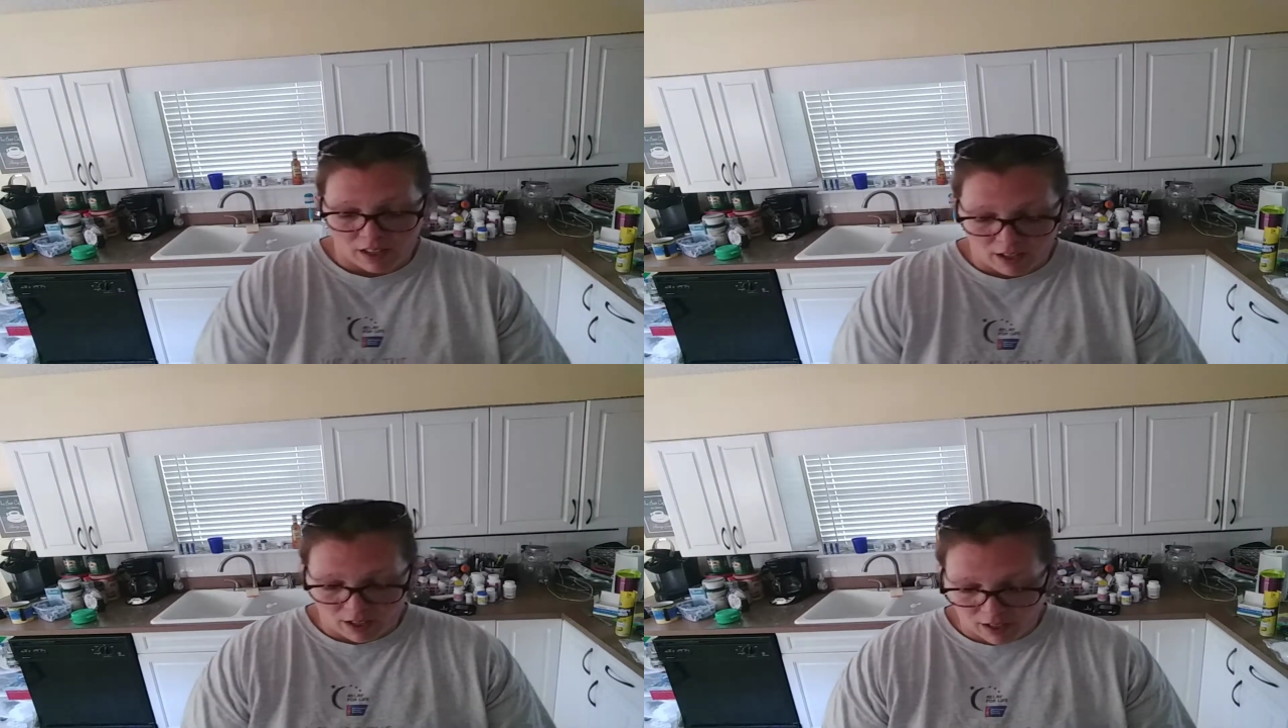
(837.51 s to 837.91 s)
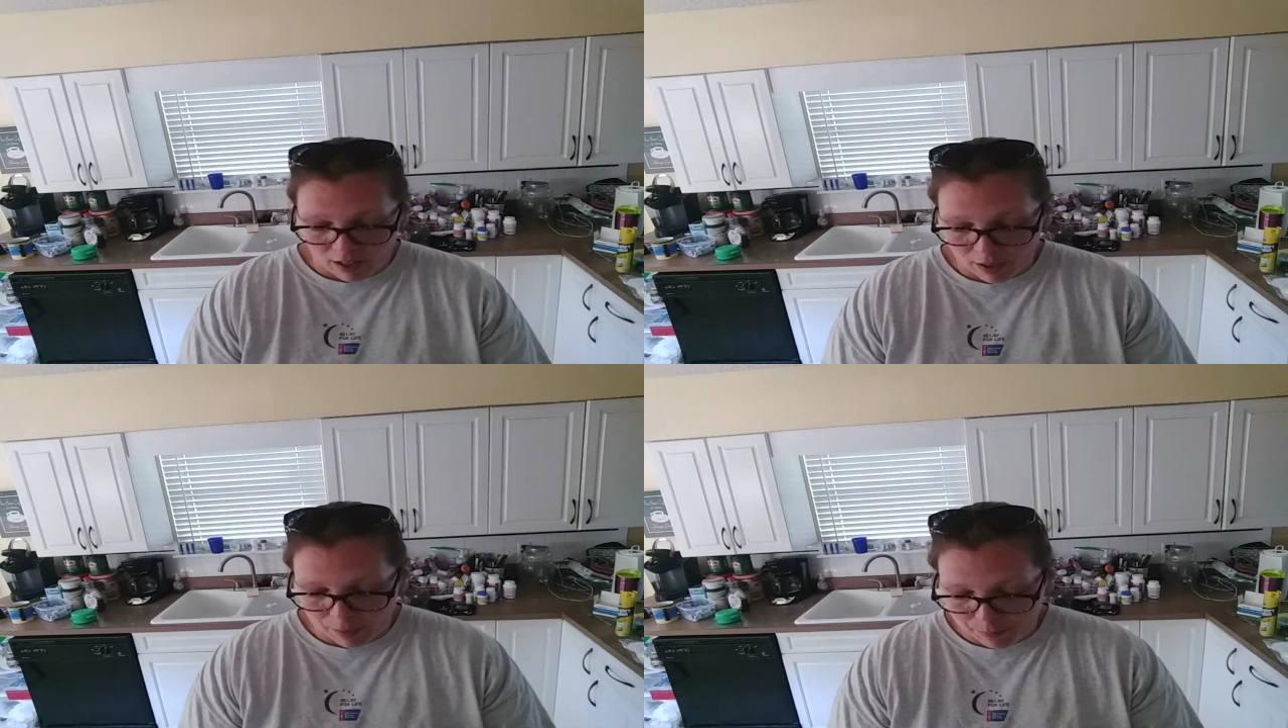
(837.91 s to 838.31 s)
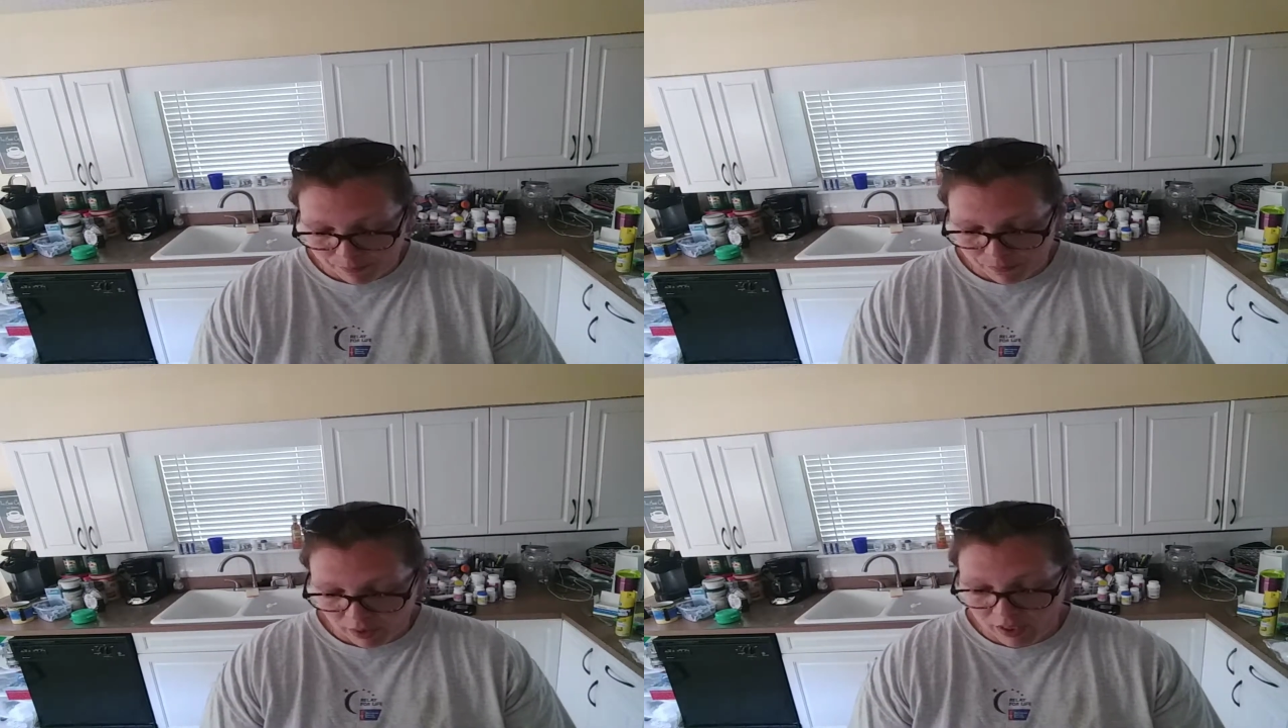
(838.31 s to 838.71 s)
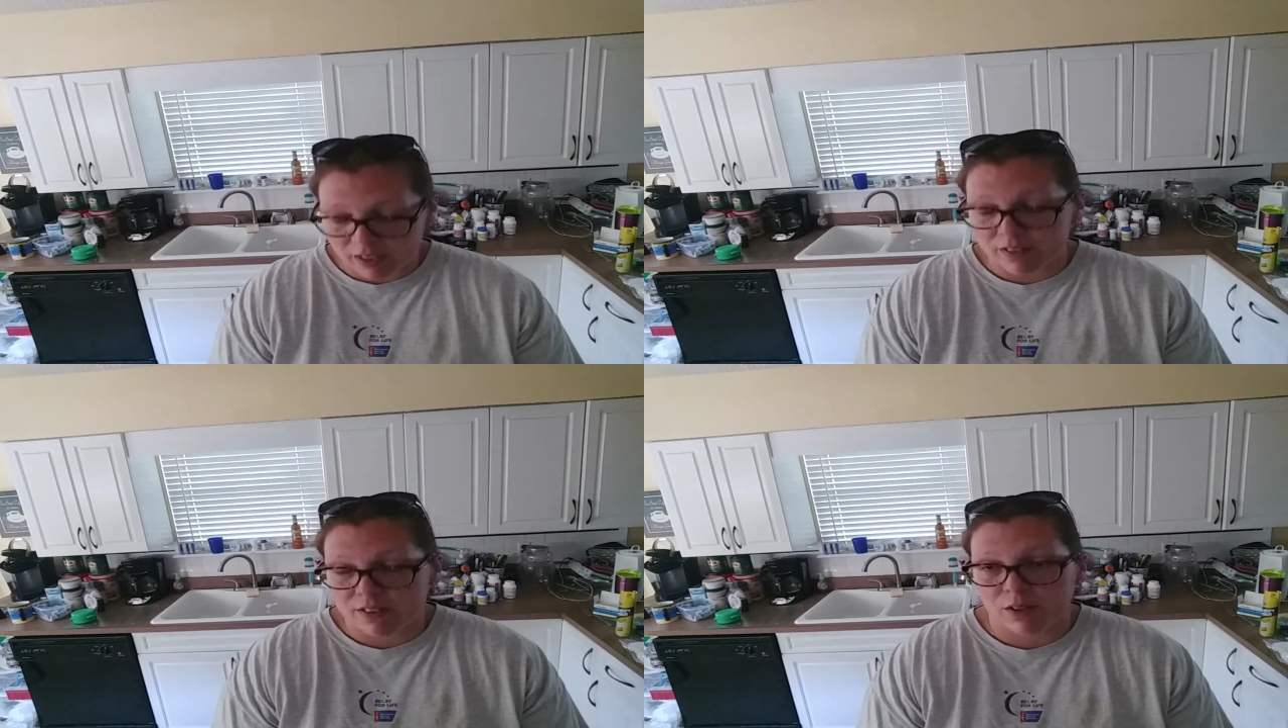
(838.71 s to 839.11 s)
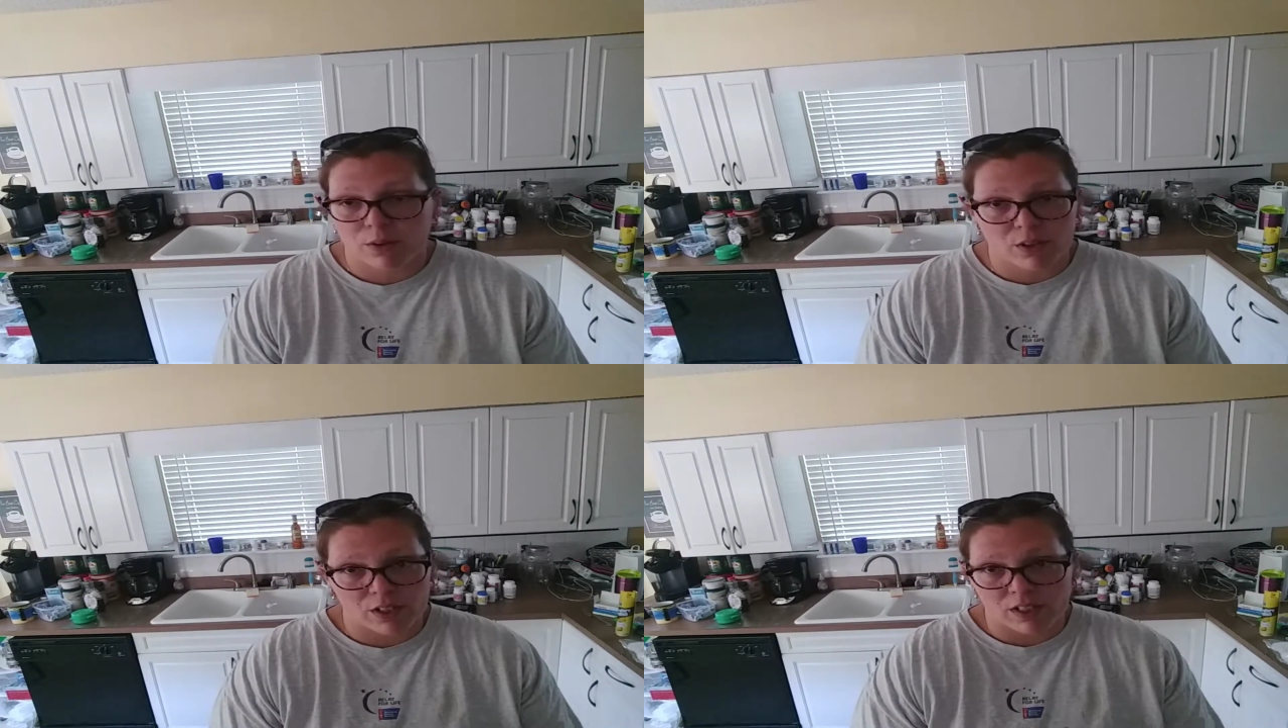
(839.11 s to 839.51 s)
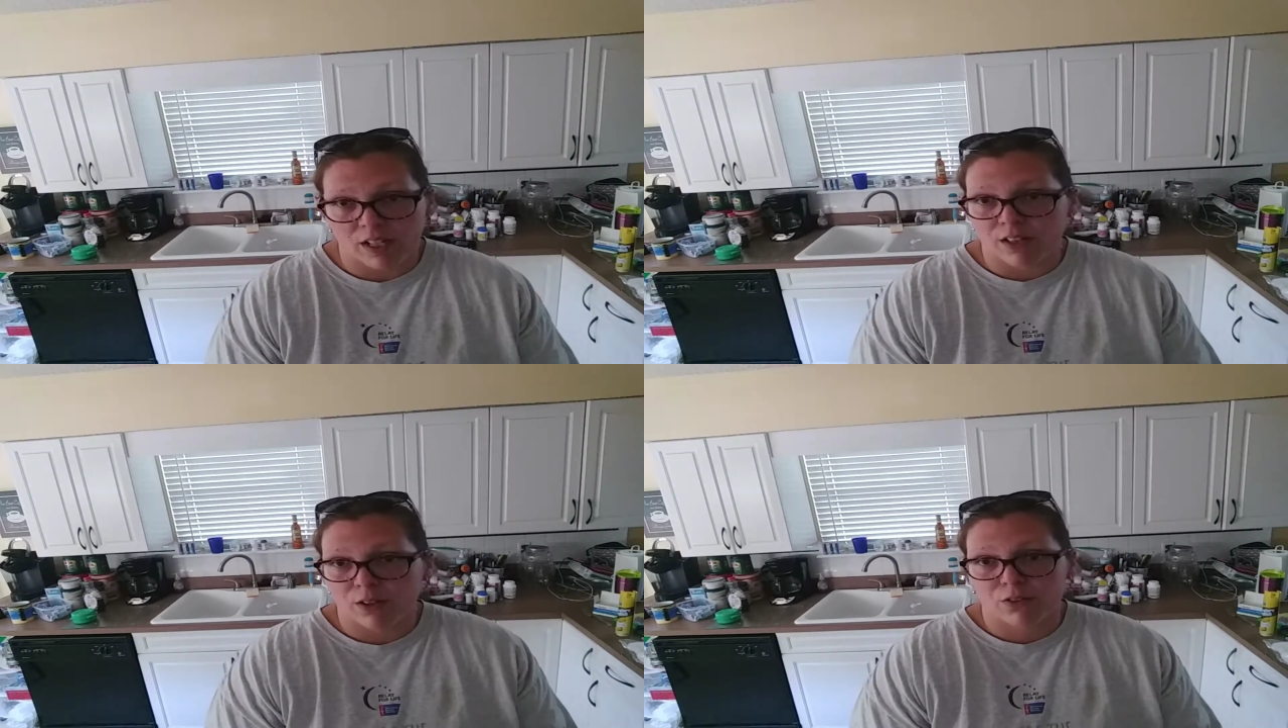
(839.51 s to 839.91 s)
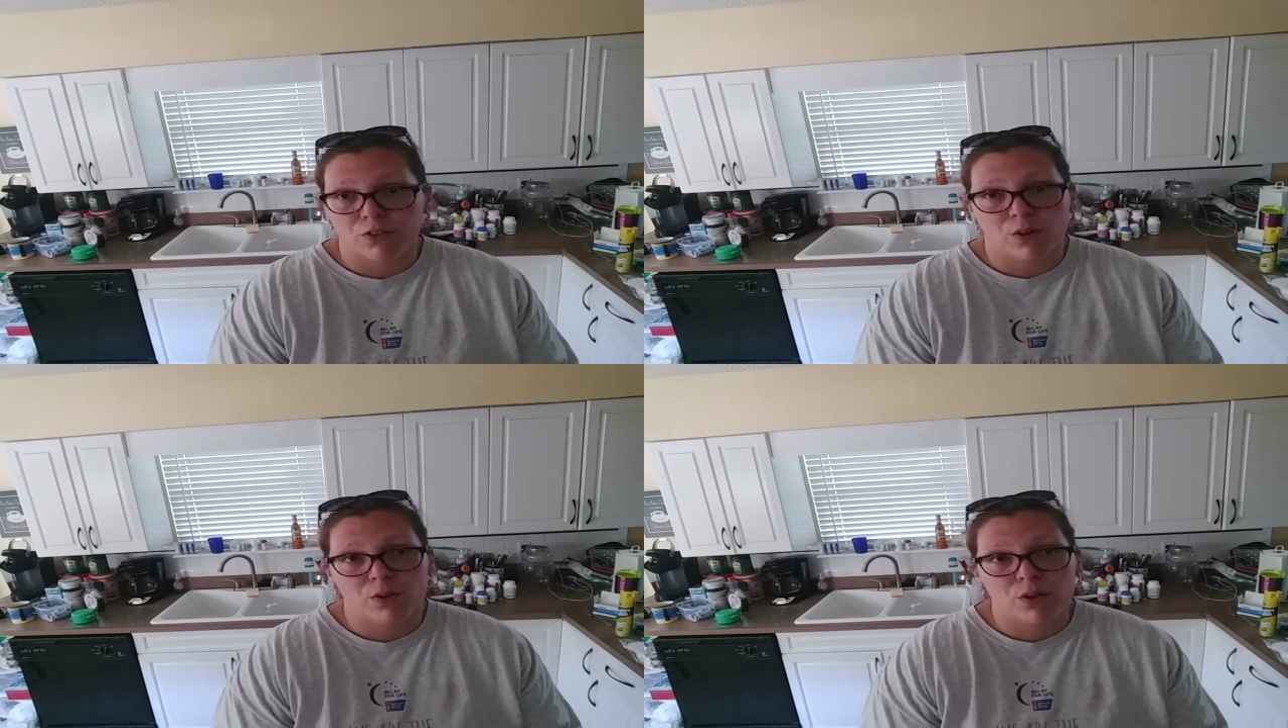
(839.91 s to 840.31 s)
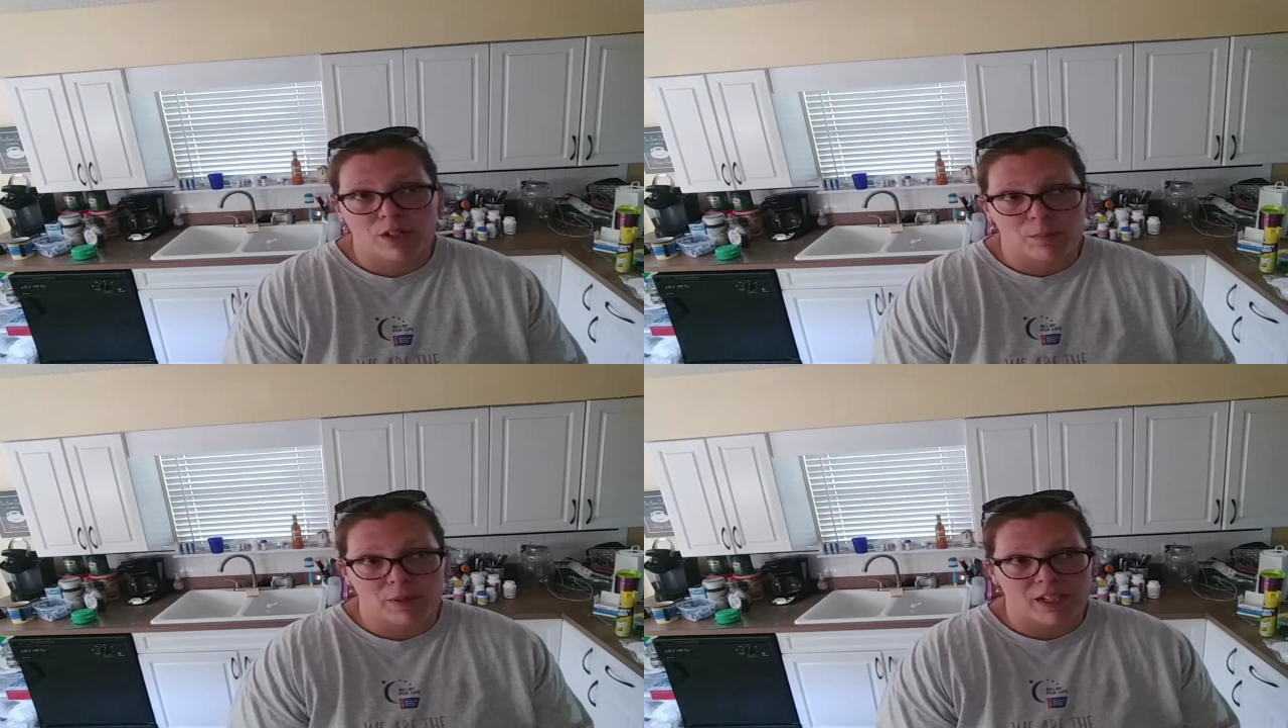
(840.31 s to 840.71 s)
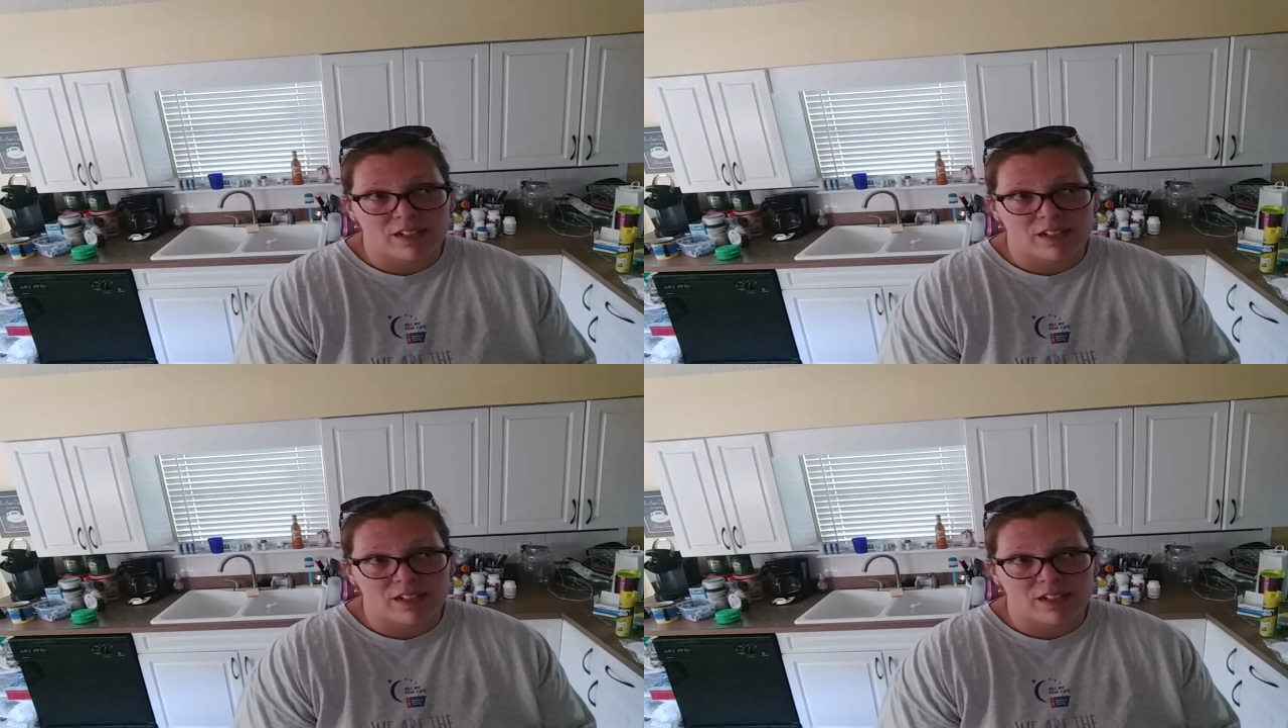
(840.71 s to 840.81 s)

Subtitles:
And it's so good, and they're so creamy.